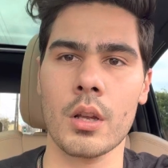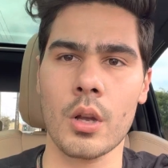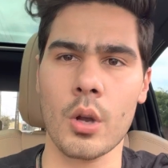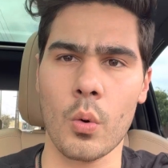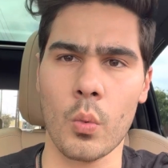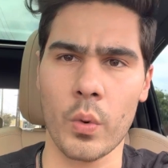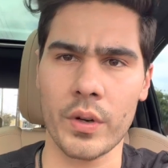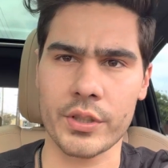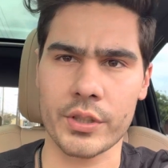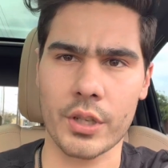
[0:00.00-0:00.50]

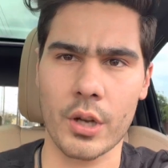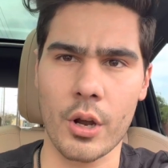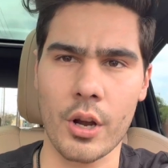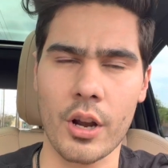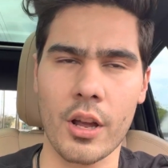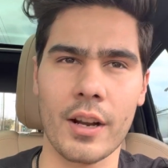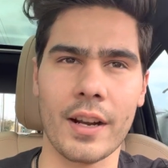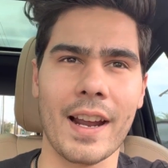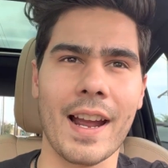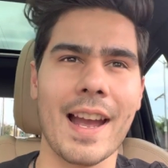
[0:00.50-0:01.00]
What's going
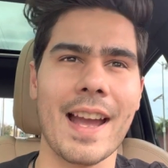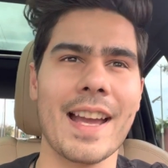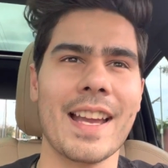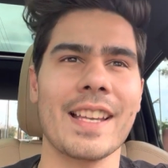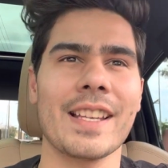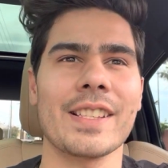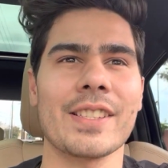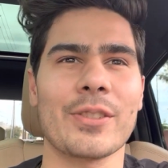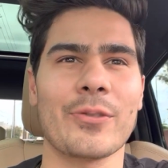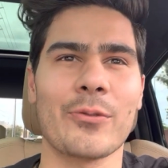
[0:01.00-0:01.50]
on,
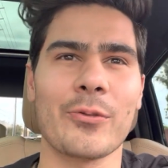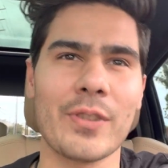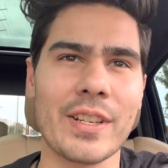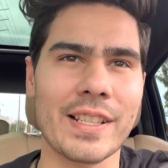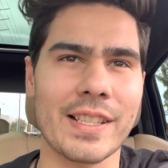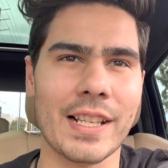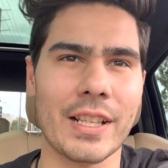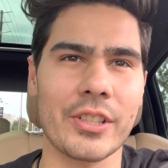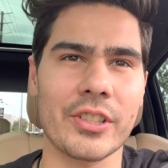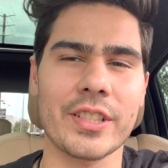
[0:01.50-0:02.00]
guys?
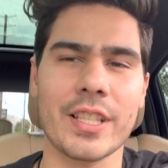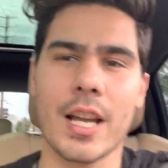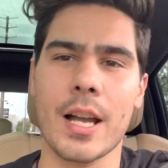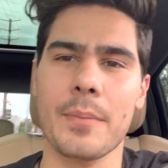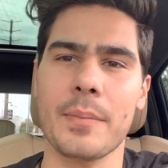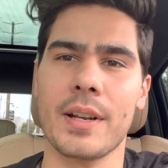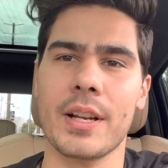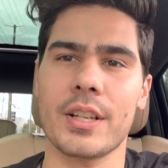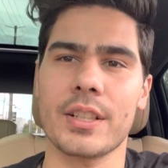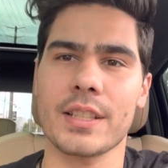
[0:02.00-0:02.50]
Reseller
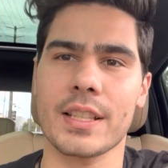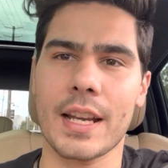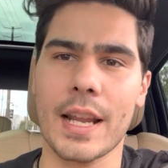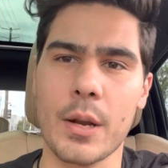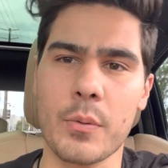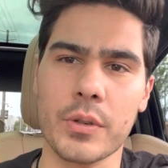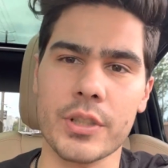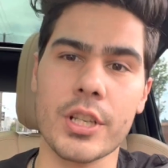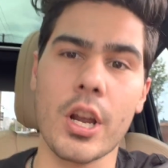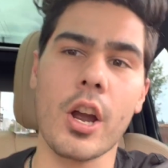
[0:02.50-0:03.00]
Tom here. Today
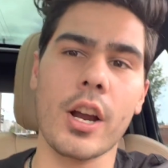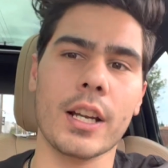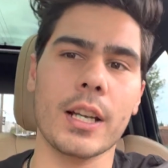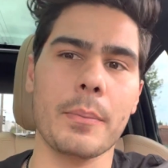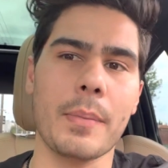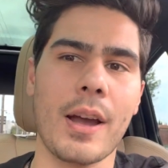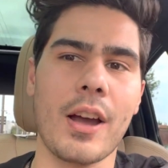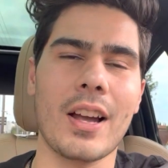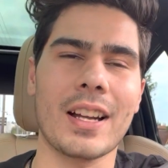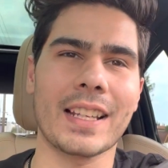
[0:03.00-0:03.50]
we're talking
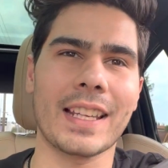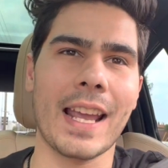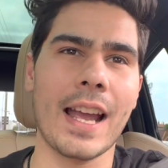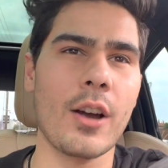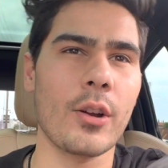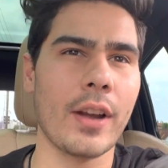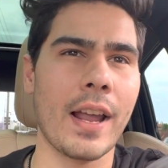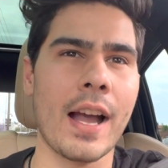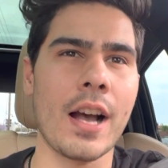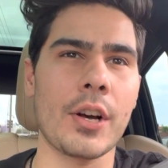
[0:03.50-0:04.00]
about
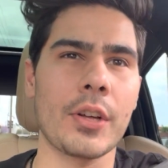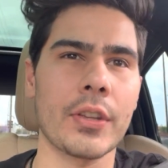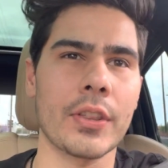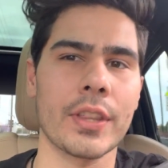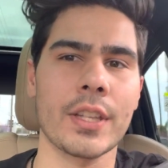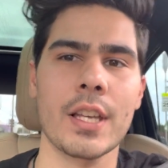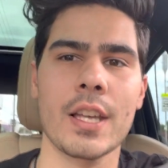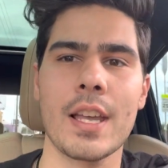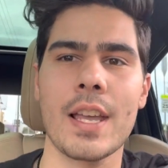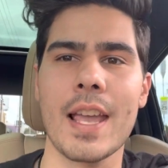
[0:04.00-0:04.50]
account
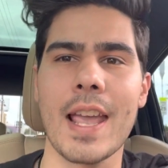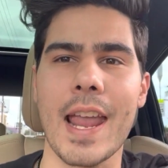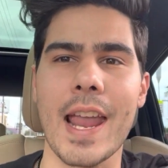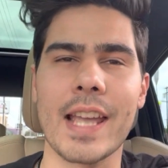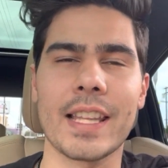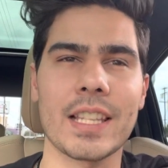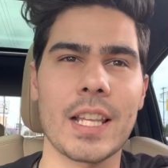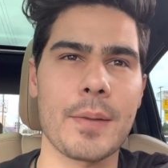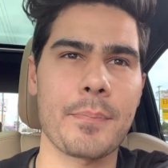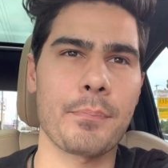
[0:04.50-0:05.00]
health
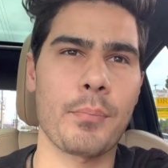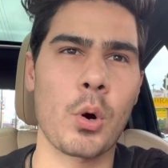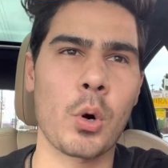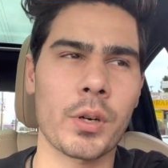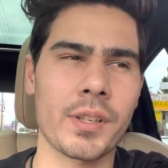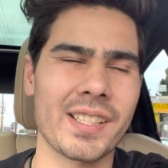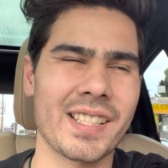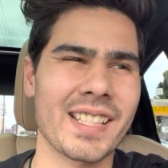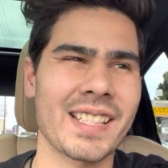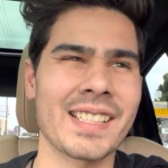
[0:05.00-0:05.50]
and the
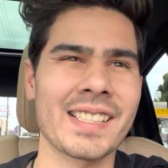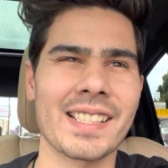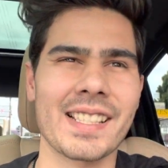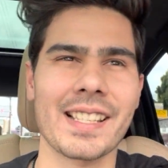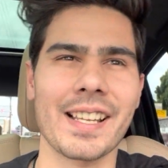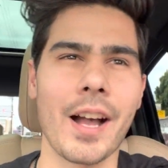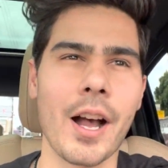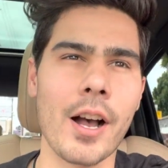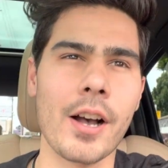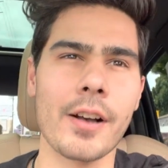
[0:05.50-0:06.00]
importance
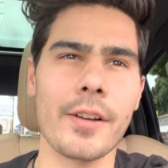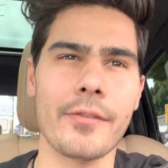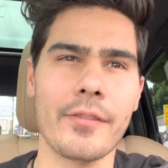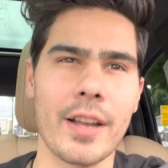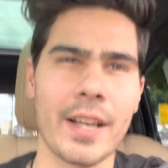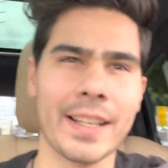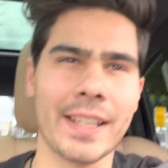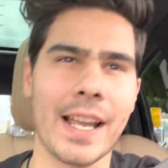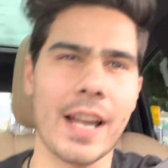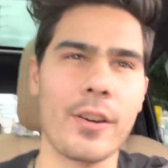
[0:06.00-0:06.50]

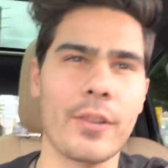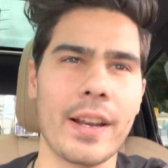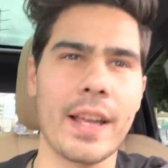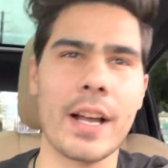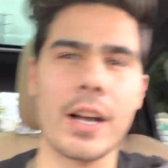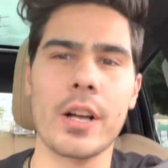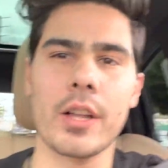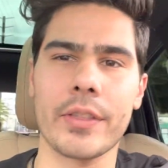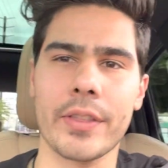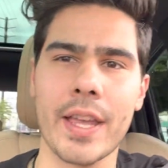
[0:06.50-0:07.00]
of account
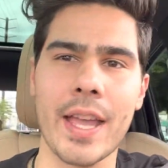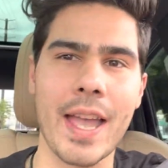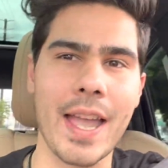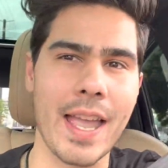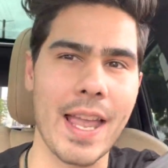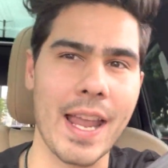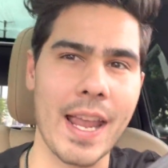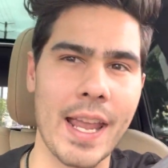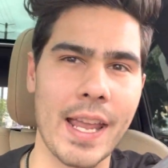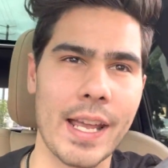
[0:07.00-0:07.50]
health
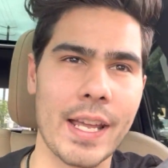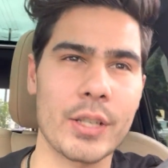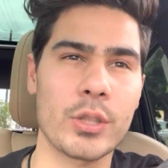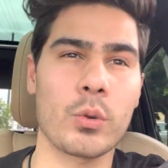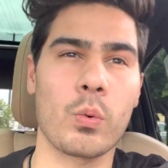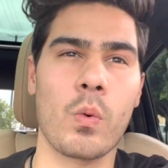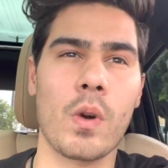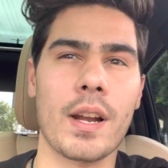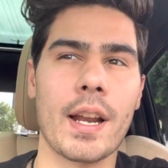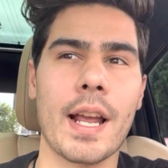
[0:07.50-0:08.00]
and
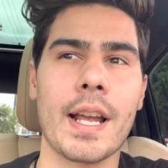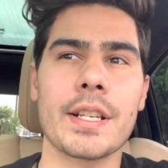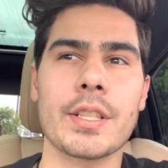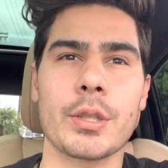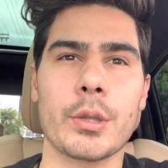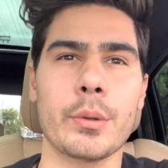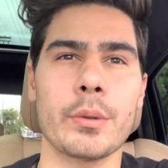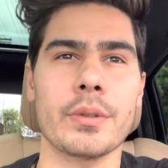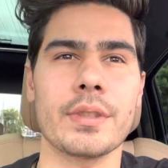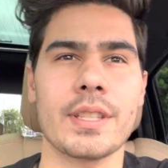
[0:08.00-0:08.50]
what I
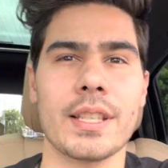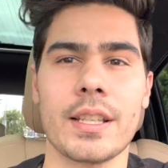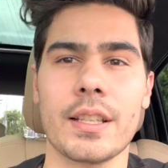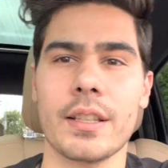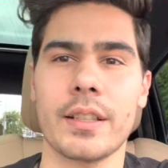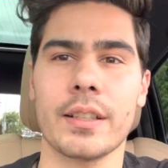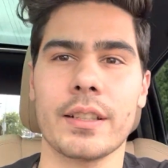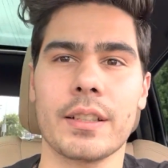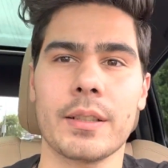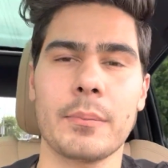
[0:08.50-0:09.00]
do
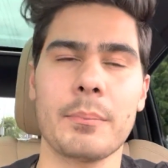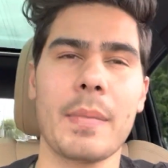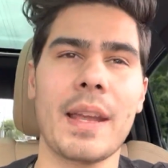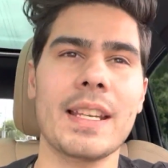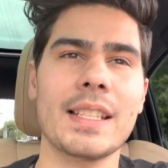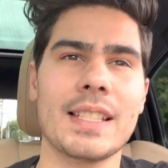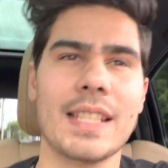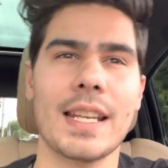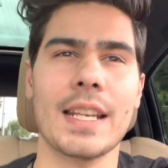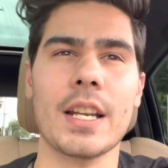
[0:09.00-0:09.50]
to
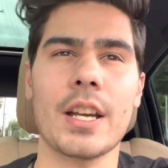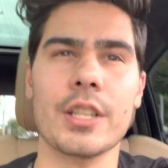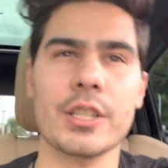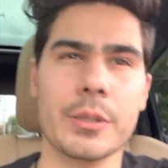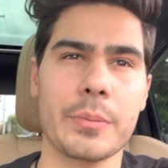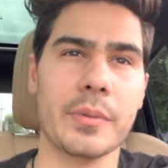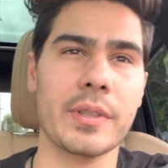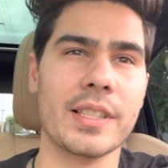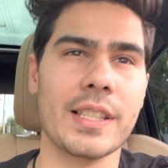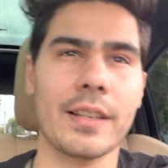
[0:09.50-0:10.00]
maintain
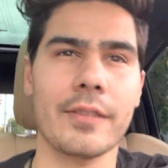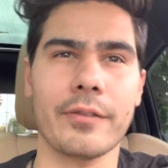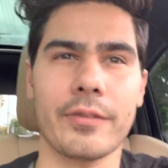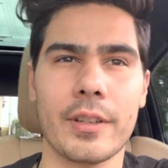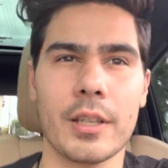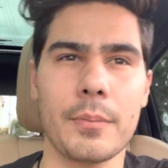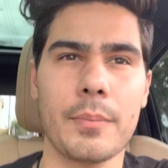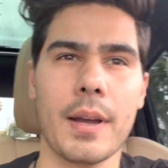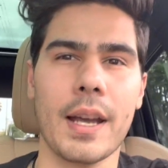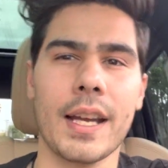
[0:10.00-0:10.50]
100%
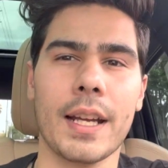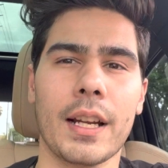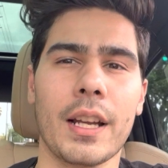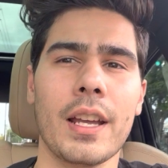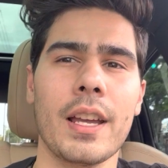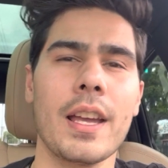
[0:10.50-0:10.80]
feedback,